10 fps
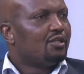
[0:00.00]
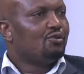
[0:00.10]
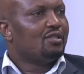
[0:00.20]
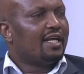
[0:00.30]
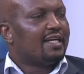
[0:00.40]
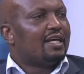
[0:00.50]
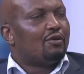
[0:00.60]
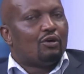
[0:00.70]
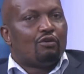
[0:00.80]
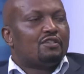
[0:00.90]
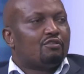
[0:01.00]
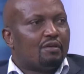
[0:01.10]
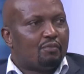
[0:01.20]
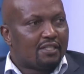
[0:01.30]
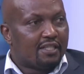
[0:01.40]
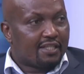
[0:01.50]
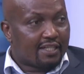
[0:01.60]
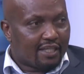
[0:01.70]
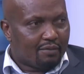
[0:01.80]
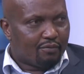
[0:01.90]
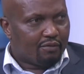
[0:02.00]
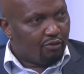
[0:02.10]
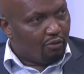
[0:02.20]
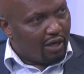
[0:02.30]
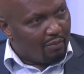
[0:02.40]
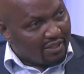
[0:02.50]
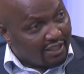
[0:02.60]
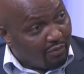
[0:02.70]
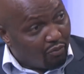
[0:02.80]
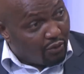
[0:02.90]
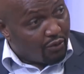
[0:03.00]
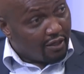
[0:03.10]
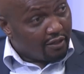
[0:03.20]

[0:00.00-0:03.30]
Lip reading: You see, like now, the office of the president that time, you know, Ambassador Mudaura.